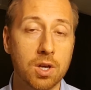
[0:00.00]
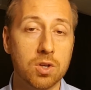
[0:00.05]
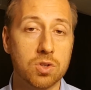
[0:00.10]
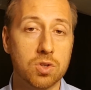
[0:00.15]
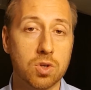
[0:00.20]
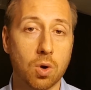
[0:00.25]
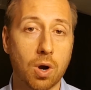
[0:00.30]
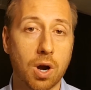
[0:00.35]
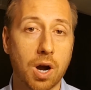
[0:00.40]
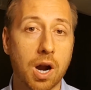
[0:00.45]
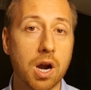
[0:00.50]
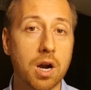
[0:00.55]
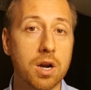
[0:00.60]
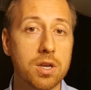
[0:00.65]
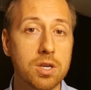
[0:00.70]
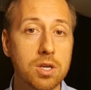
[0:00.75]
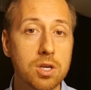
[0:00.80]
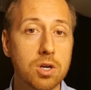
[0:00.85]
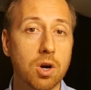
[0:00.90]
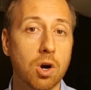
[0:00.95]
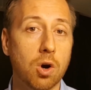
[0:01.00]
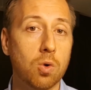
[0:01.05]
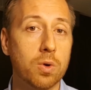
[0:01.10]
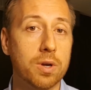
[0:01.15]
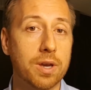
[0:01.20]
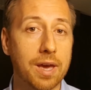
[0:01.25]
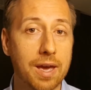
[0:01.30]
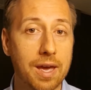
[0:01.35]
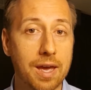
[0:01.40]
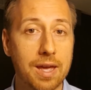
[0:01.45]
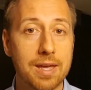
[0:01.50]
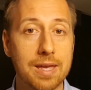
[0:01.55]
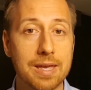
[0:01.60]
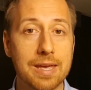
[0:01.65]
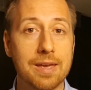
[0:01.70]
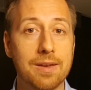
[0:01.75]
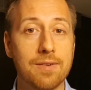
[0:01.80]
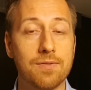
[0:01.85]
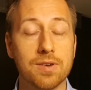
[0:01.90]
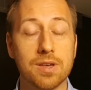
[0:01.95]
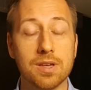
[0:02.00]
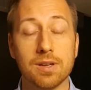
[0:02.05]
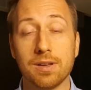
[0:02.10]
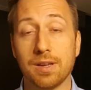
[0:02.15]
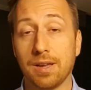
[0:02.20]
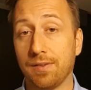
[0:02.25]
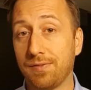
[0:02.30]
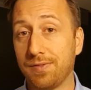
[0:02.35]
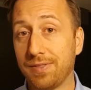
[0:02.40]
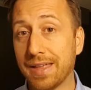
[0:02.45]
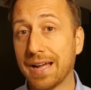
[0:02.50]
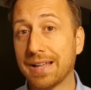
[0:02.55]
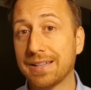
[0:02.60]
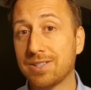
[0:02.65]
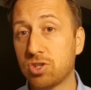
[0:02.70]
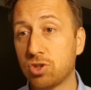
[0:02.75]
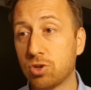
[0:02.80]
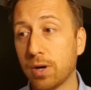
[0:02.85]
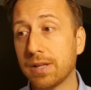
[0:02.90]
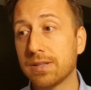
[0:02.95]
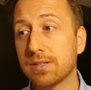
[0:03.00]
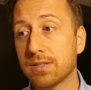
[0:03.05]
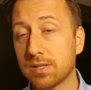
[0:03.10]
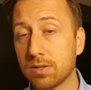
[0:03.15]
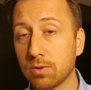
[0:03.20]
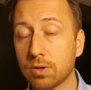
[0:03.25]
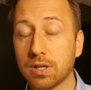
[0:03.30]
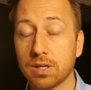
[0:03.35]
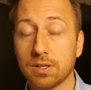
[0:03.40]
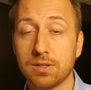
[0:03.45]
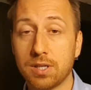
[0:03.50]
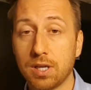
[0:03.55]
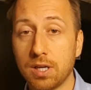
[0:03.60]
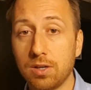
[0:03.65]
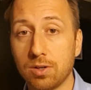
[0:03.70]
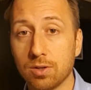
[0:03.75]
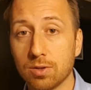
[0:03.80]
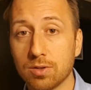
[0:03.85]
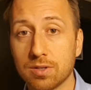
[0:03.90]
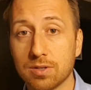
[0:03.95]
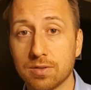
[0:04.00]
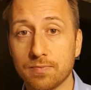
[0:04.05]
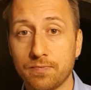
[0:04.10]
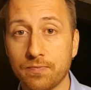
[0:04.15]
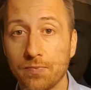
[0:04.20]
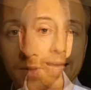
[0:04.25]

So are you okay if that trend still continues?